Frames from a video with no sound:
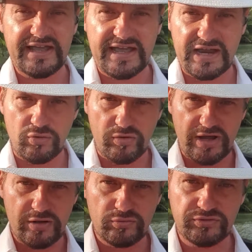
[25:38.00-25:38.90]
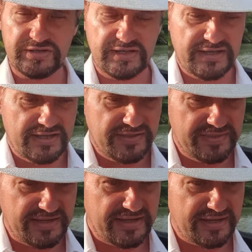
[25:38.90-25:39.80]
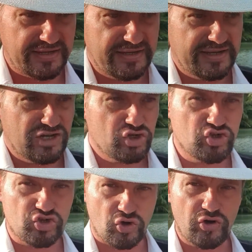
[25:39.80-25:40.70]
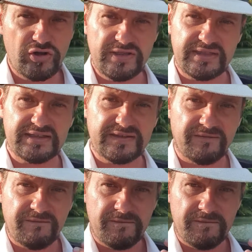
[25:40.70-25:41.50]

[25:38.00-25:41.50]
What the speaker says: around the joy that